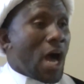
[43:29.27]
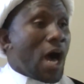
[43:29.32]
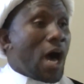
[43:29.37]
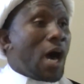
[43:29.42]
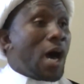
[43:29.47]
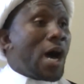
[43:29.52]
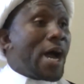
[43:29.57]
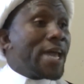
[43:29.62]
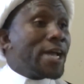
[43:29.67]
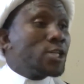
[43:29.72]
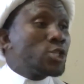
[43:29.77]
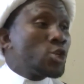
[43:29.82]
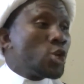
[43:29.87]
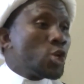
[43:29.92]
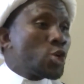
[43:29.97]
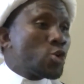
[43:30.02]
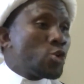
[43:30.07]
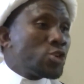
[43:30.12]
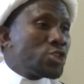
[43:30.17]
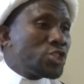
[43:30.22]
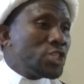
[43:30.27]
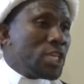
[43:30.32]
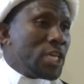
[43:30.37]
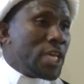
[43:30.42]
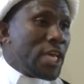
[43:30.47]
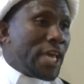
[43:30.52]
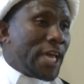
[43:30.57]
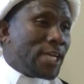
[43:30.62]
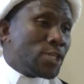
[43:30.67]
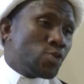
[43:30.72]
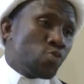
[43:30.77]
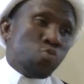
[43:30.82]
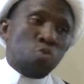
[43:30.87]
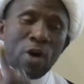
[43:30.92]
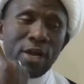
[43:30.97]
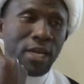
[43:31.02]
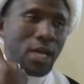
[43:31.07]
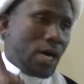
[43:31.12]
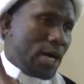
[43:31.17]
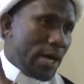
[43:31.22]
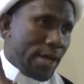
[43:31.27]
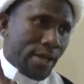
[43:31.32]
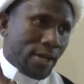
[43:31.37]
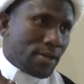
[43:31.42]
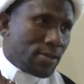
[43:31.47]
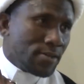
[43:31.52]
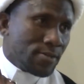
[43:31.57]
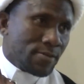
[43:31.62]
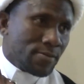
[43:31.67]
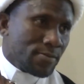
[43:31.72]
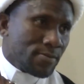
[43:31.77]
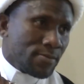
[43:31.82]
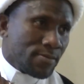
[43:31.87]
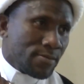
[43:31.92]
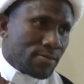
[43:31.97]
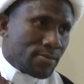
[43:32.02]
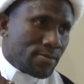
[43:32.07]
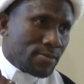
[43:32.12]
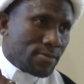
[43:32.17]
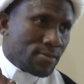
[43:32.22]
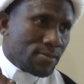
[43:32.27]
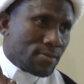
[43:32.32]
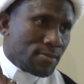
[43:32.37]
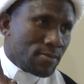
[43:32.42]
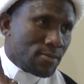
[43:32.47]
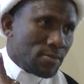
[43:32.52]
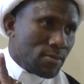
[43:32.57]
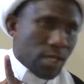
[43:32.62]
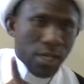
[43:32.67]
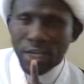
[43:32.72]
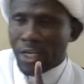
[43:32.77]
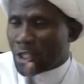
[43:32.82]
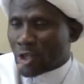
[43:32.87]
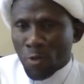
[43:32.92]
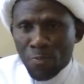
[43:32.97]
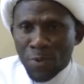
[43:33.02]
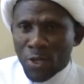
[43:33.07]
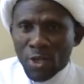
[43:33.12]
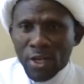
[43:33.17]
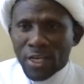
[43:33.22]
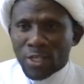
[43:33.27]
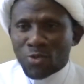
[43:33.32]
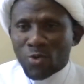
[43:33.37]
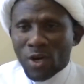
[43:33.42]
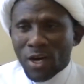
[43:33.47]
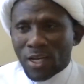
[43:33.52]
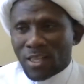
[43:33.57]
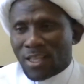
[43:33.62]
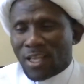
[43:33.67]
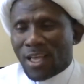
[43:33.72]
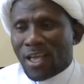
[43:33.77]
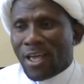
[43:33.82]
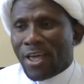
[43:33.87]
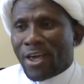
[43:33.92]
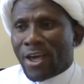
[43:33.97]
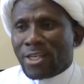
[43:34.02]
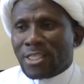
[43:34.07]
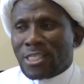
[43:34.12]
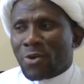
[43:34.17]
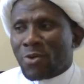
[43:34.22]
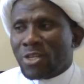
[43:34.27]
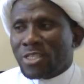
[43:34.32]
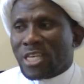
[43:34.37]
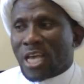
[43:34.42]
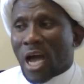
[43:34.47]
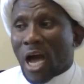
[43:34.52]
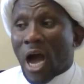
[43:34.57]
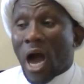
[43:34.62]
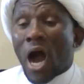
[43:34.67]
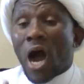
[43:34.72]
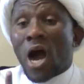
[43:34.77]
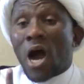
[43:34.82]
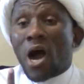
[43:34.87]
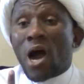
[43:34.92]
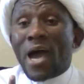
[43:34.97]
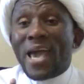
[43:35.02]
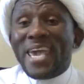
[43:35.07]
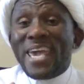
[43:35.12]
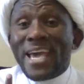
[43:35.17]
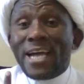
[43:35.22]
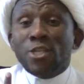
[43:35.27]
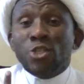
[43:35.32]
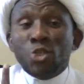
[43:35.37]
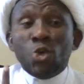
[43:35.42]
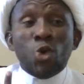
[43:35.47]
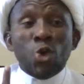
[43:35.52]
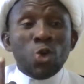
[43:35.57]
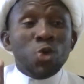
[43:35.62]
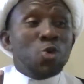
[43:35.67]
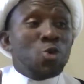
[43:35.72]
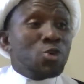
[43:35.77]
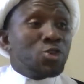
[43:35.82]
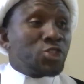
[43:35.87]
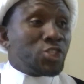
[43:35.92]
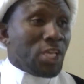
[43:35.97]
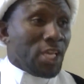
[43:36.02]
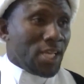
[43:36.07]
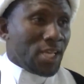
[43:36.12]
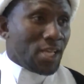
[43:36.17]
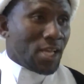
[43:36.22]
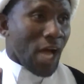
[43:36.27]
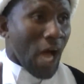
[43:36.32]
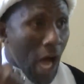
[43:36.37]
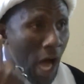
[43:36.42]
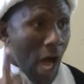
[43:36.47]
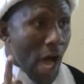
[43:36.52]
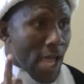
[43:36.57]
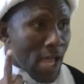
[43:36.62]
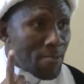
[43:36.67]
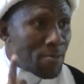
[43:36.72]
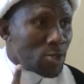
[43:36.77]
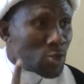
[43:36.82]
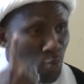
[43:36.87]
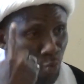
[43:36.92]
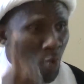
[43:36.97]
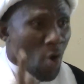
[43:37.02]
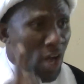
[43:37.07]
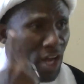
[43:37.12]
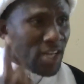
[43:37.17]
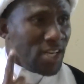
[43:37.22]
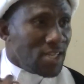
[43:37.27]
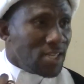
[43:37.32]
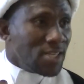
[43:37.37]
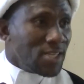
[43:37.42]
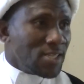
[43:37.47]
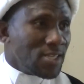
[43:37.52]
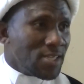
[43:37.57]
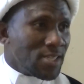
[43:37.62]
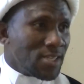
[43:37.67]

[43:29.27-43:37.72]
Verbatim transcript: Ayatul Kursi is one ayah. And his opinion is what? He said, when he said Ayatul Kursi, ayah means one.